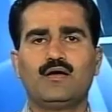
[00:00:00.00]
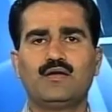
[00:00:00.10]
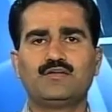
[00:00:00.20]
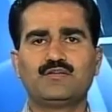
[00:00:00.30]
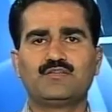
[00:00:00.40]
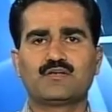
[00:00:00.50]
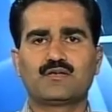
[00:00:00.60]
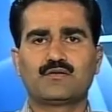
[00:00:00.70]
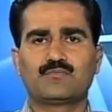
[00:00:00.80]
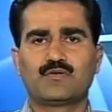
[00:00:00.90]
Indeed, there
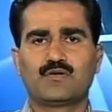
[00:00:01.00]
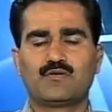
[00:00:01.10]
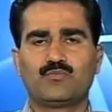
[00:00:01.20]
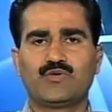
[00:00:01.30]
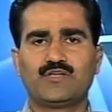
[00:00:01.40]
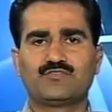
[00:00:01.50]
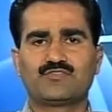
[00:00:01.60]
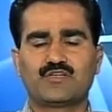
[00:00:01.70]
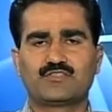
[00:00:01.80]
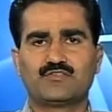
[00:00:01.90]
are
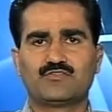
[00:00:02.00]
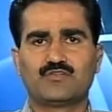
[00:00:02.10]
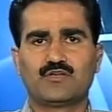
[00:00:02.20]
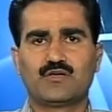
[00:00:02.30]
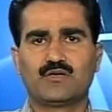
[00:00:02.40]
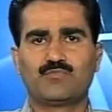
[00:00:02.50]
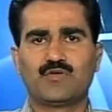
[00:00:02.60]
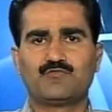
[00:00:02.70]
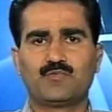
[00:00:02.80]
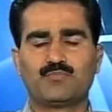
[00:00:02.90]
various sections.
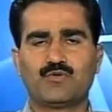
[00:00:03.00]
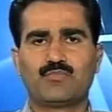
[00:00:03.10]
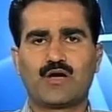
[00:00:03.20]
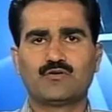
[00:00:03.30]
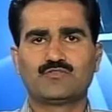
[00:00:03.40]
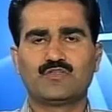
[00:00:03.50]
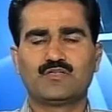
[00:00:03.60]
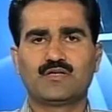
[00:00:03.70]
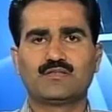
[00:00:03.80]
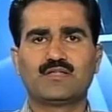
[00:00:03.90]
If people browse
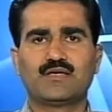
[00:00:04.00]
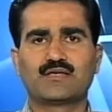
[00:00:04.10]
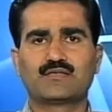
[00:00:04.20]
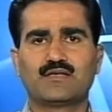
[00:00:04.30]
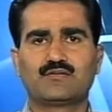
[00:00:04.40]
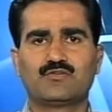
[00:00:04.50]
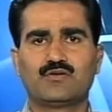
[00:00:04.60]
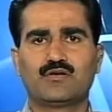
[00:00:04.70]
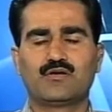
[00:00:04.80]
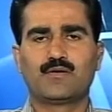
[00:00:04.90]
in, and they can get
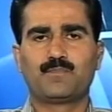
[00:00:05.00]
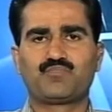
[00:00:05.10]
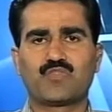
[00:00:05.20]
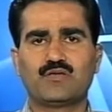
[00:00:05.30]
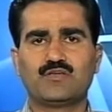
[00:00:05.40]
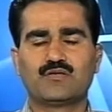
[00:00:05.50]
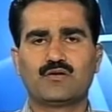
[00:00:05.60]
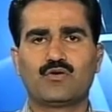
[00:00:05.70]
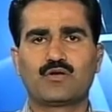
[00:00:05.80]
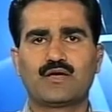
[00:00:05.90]
either
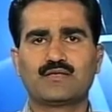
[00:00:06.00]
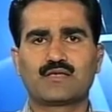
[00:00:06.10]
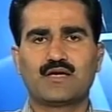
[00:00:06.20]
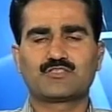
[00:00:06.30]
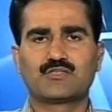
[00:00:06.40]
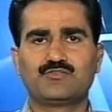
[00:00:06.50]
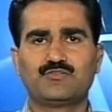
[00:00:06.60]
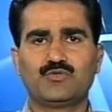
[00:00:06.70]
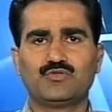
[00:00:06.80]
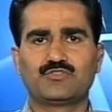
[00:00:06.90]
online cash
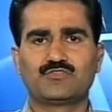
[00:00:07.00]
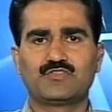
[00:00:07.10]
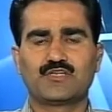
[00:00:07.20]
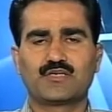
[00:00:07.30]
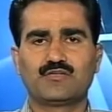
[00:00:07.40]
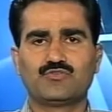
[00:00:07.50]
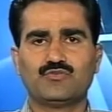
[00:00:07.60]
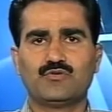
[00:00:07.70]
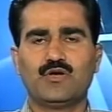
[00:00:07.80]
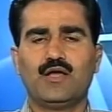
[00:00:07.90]
contributions, they can
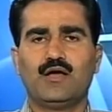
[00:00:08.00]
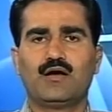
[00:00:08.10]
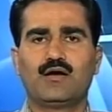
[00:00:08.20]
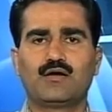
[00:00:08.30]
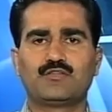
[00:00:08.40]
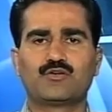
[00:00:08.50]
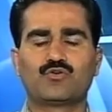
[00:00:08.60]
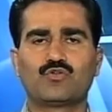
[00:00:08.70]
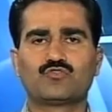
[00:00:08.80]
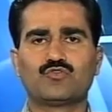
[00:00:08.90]
do, they
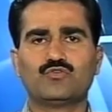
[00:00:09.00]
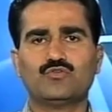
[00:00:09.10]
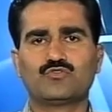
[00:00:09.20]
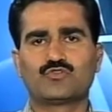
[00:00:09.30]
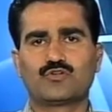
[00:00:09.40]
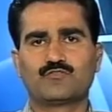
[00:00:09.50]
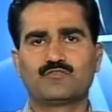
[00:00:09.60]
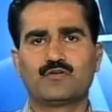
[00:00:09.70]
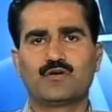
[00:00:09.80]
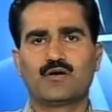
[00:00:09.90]
can also do sort
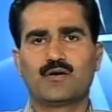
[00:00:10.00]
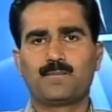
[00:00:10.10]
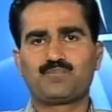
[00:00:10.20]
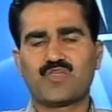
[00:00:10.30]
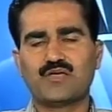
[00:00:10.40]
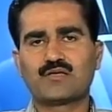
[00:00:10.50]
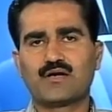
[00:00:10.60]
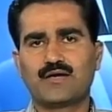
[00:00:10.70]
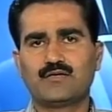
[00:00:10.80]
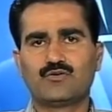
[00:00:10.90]
of in-kind